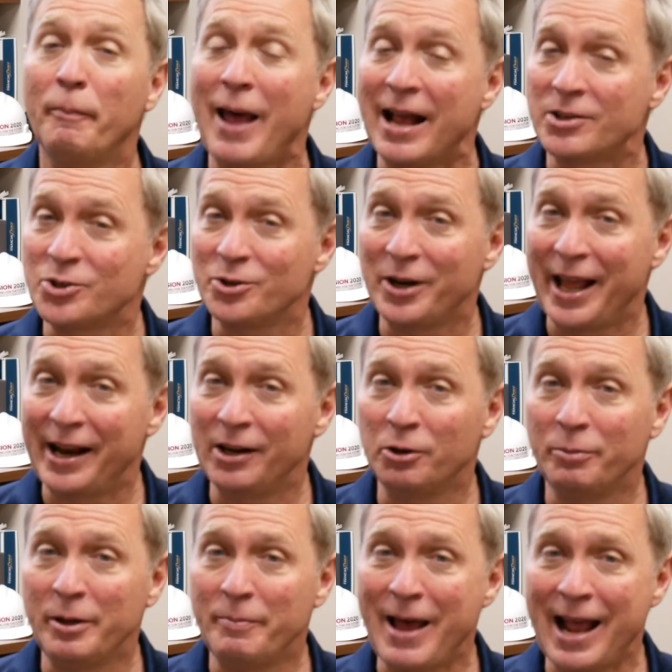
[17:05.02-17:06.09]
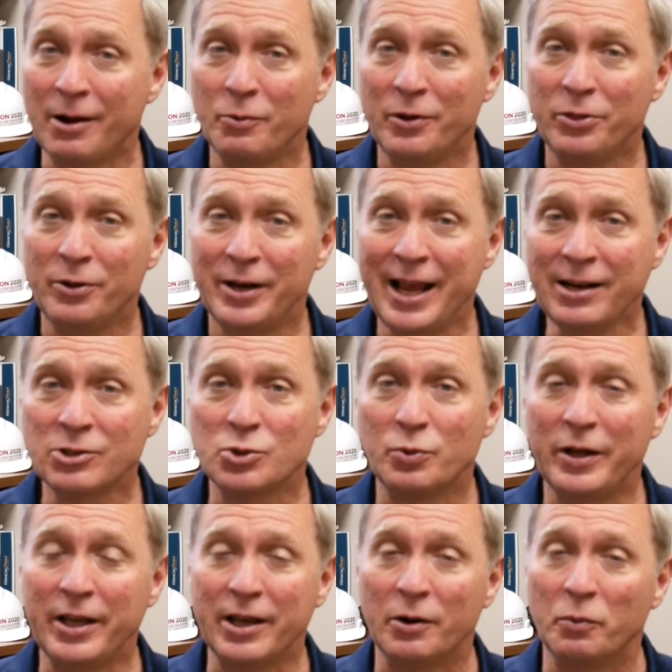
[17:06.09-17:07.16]
Pastor Landon will be back with you next
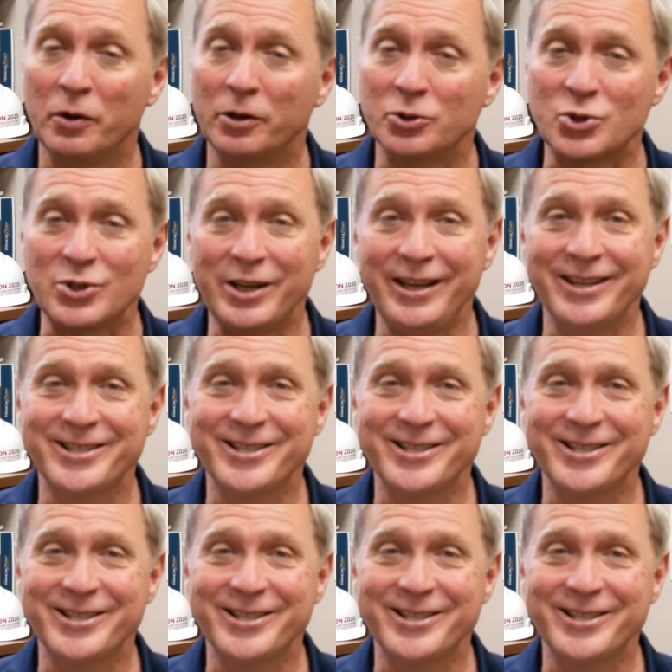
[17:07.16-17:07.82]
week, and we'll see you